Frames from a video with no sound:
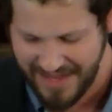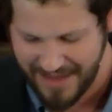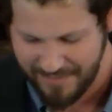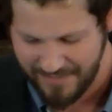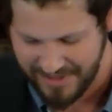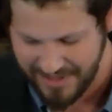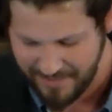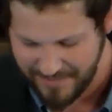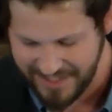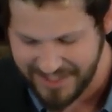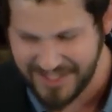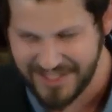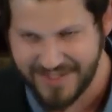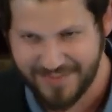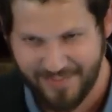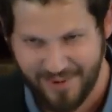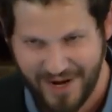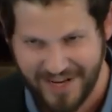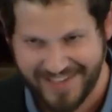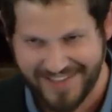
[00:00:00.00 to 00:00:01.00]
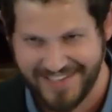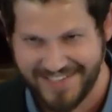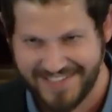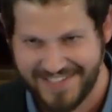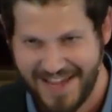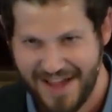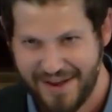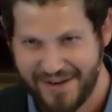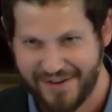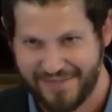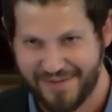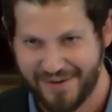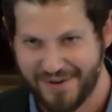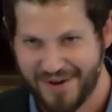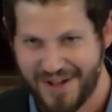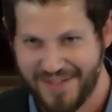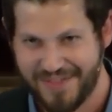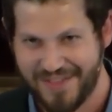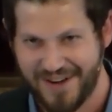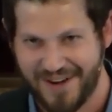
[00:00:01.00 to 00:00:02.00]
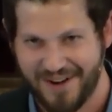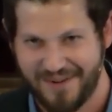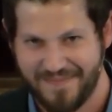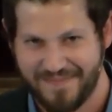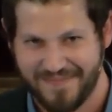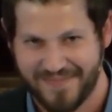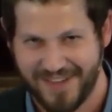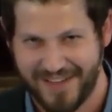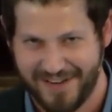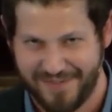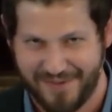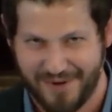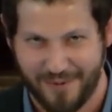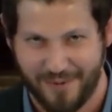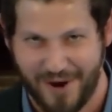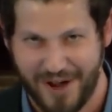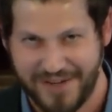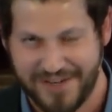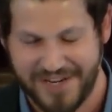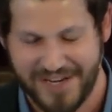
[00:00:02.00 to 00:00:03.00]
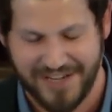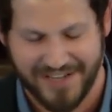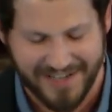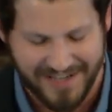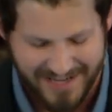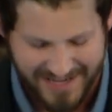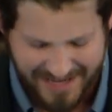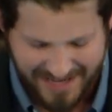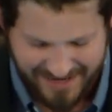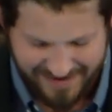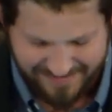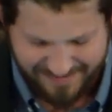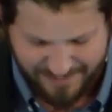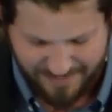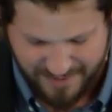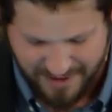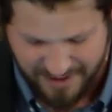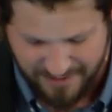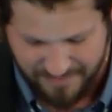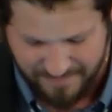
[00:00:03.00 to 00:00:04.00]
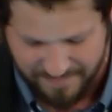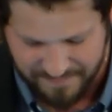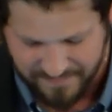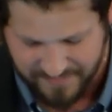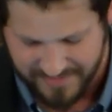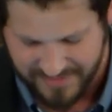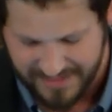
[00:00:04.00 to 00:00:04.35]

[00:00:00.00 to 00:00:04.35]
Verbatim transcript: But let me just break this down if you're not there and if you're watching from home.